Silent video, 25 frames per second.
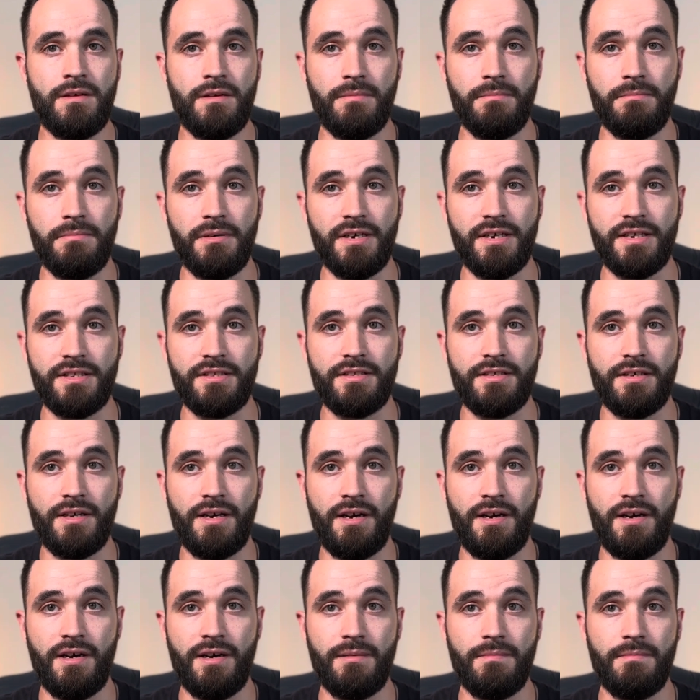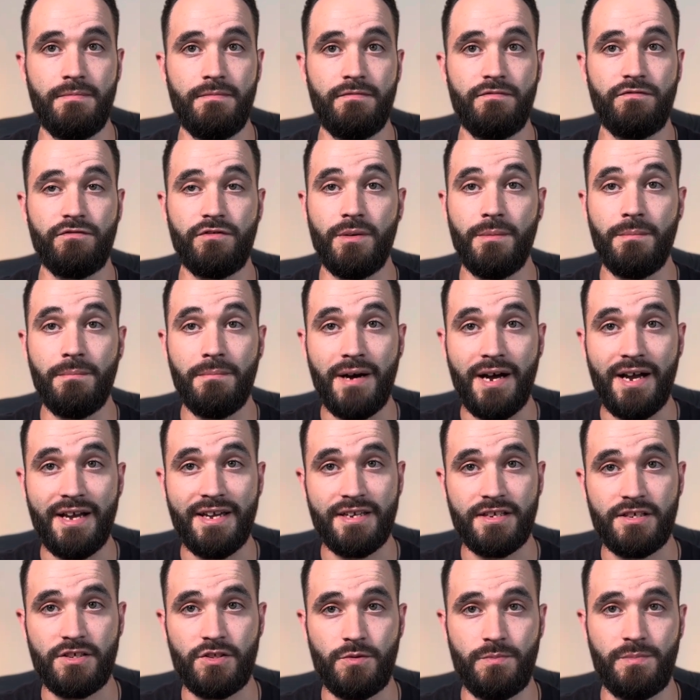But from my
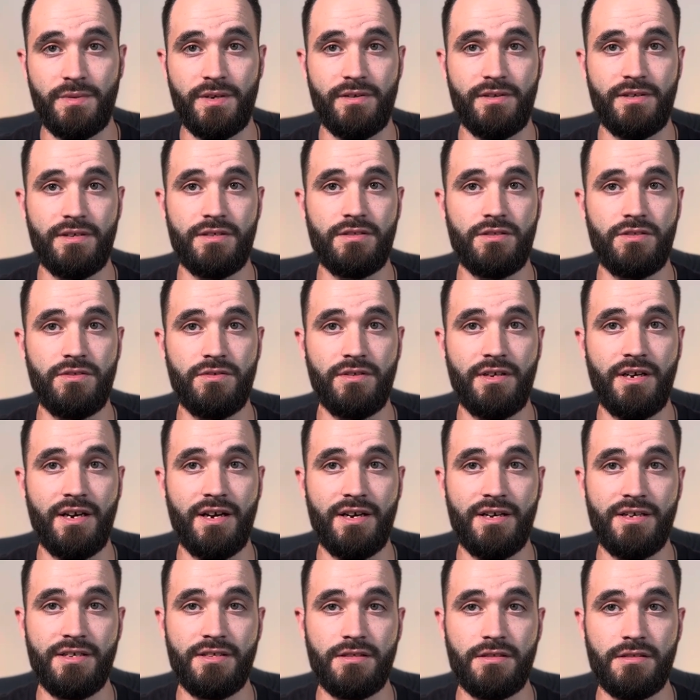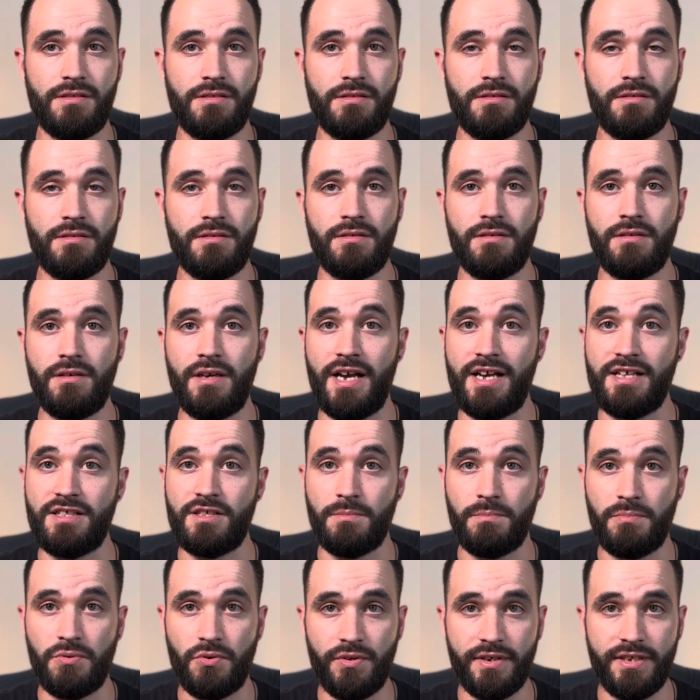experience, you guys, as
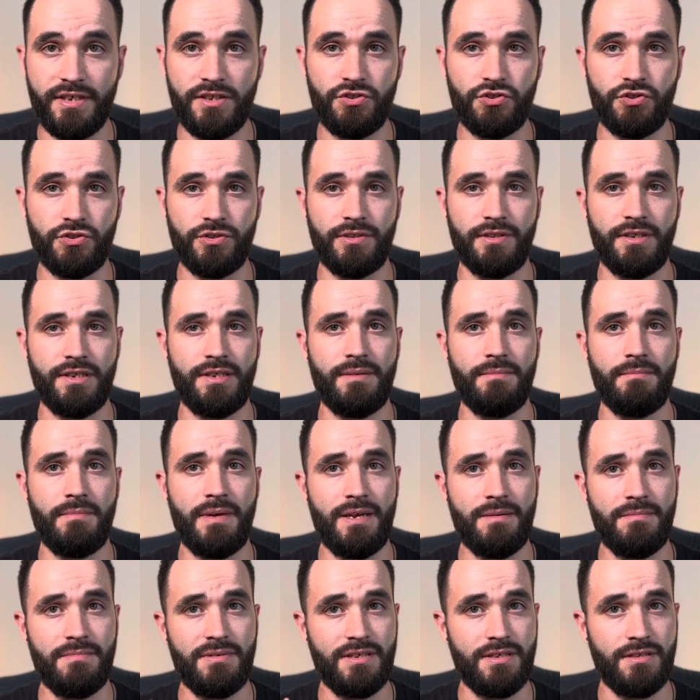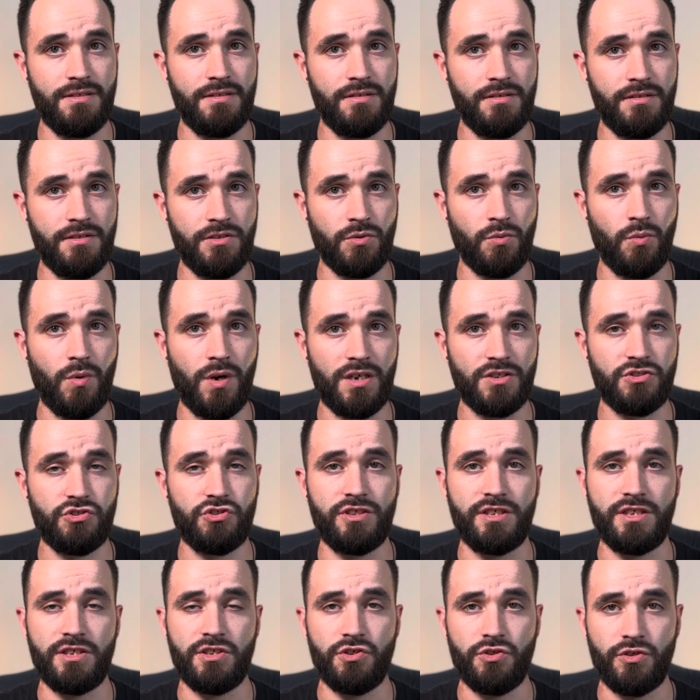a preacher, and maybe you're
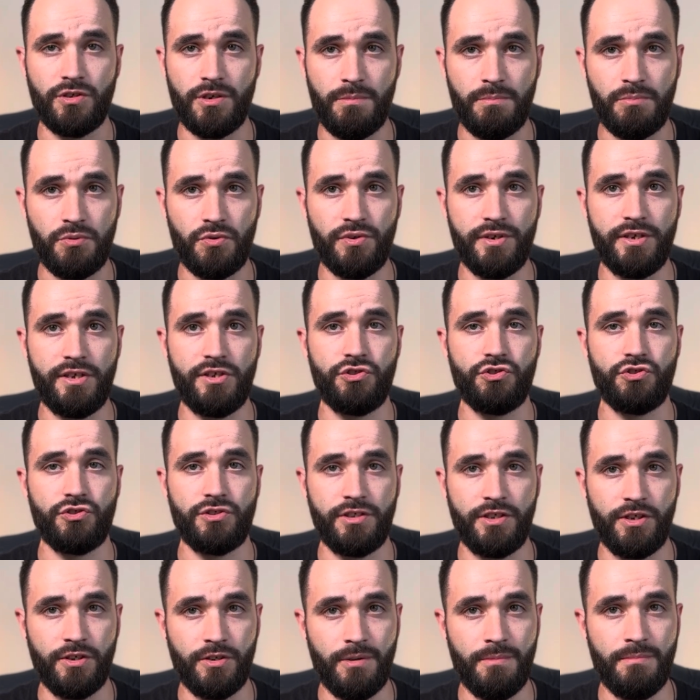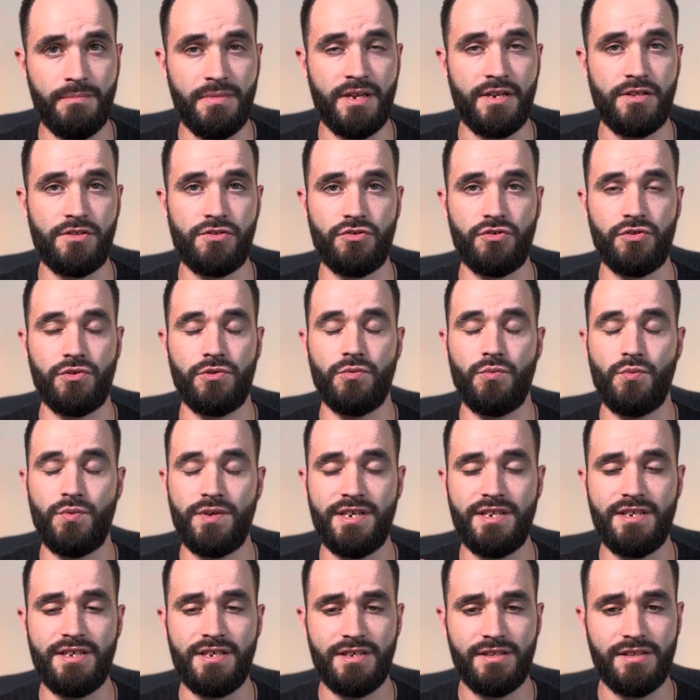watching and you're a preacher, you're a minister,
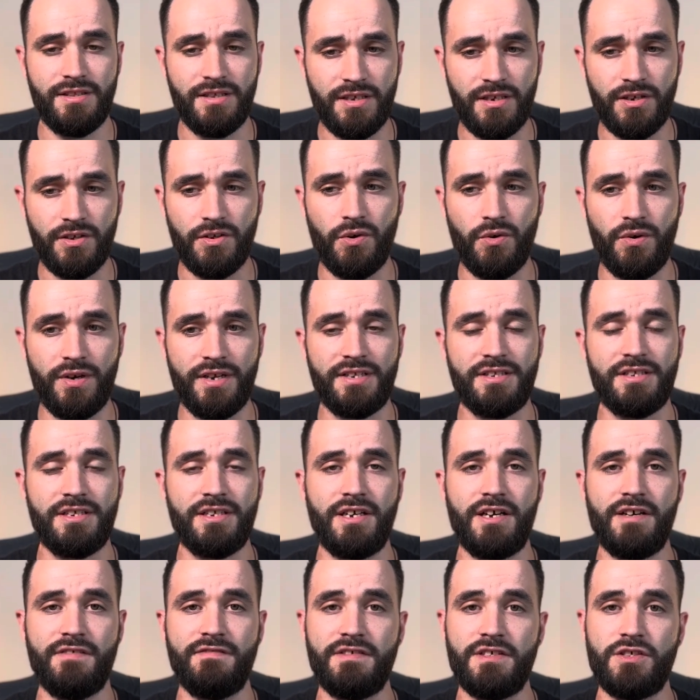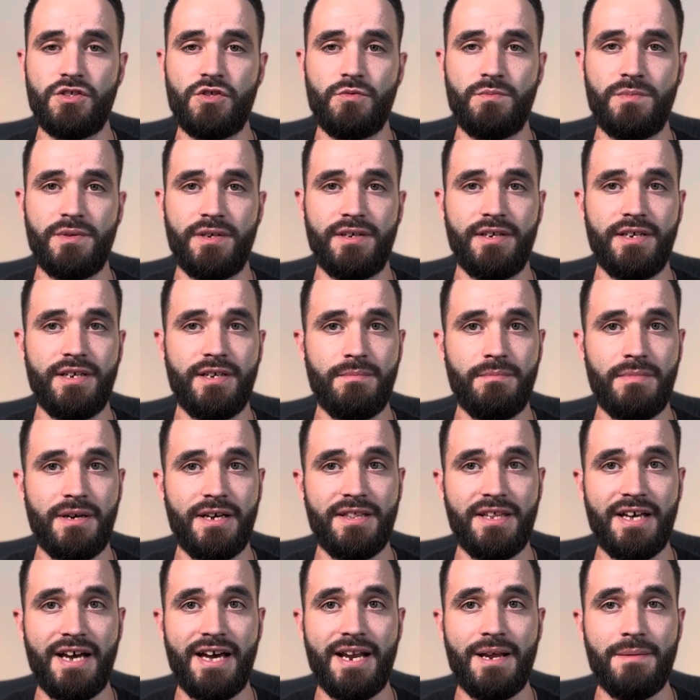we need the anointing of His Spirit. And by
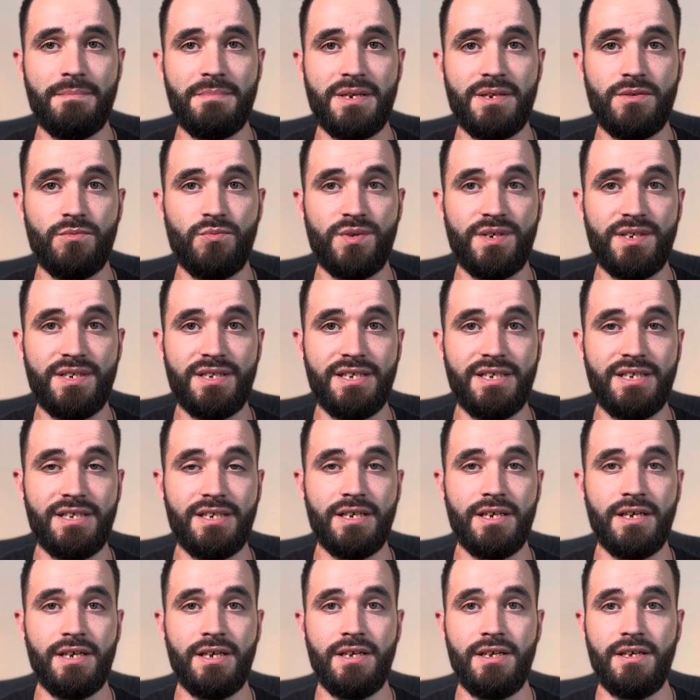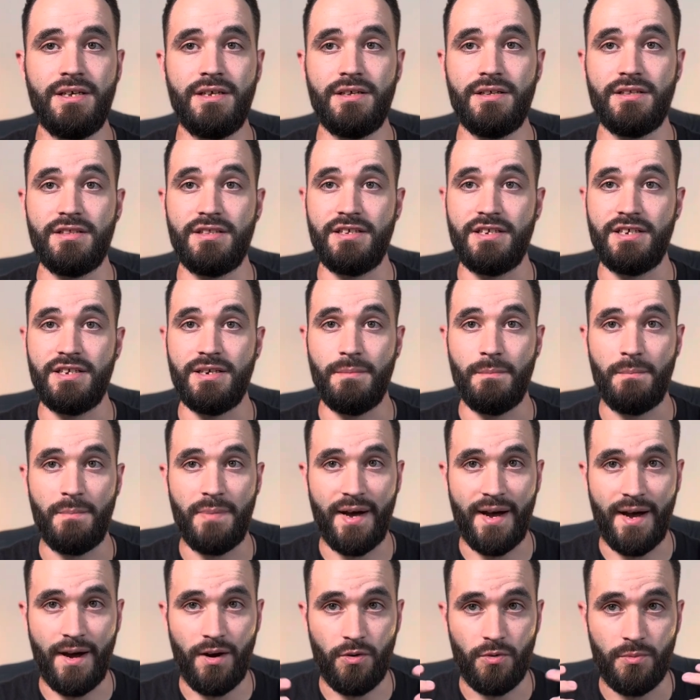that, I mean, we need the
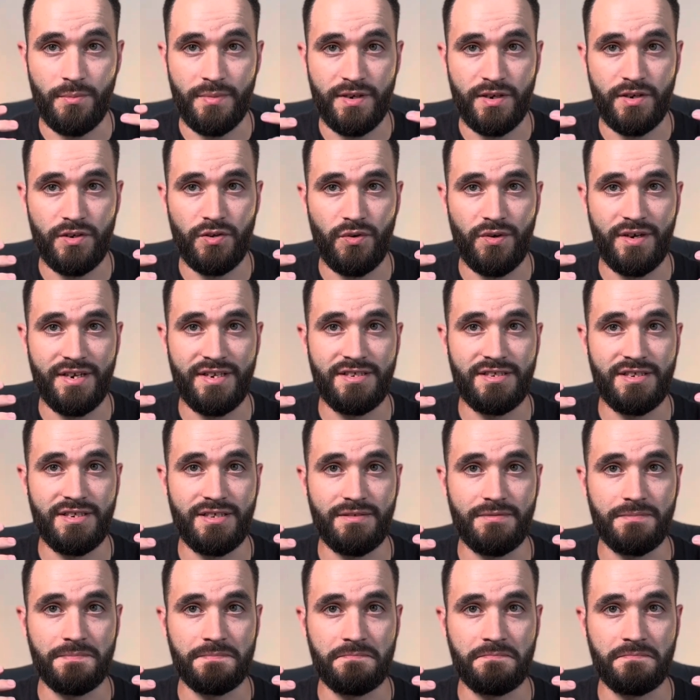empowerment anointing,